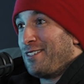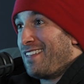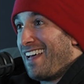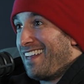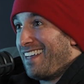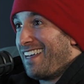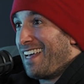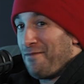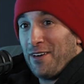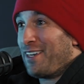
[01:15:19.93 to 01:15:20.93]
that. Yeah.
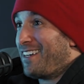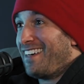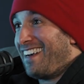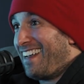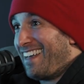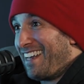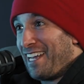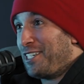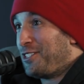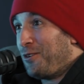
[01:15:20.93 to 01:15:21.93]
I'm very good at it and I
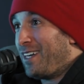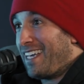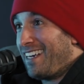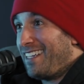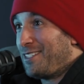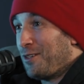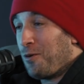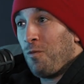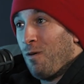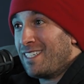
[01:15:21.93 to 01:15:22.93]
enjoy it. So
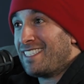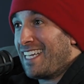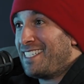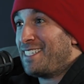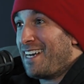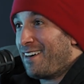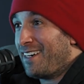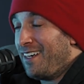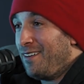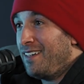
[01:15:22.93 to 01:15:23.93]
worst case
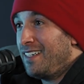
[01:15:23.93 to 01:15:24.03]
scenario,